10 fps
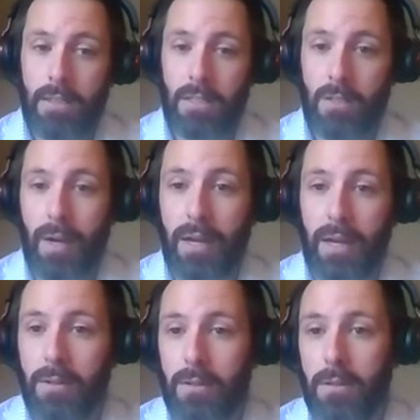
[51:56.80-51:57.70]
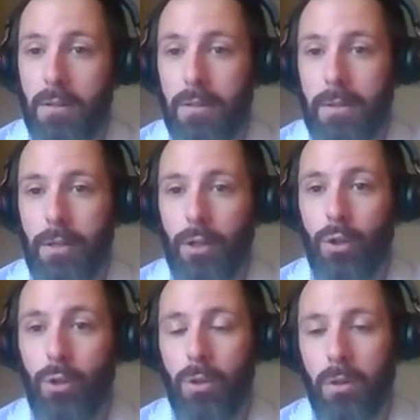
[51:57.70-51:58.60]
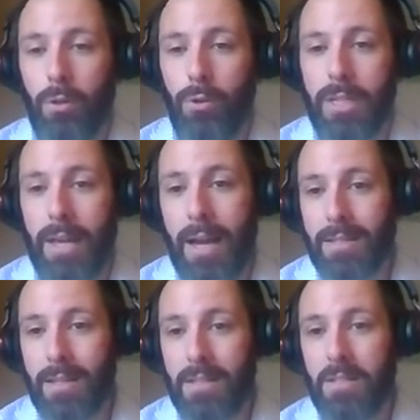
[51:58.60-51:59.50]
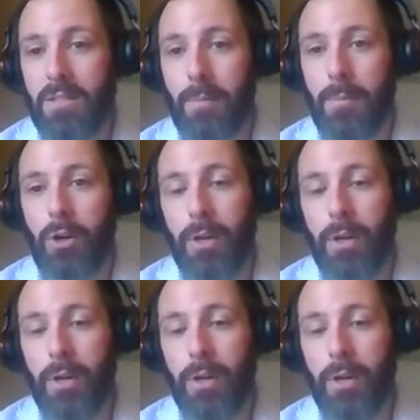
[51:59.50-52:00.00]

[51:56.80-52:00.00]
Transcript: despite losing access to some of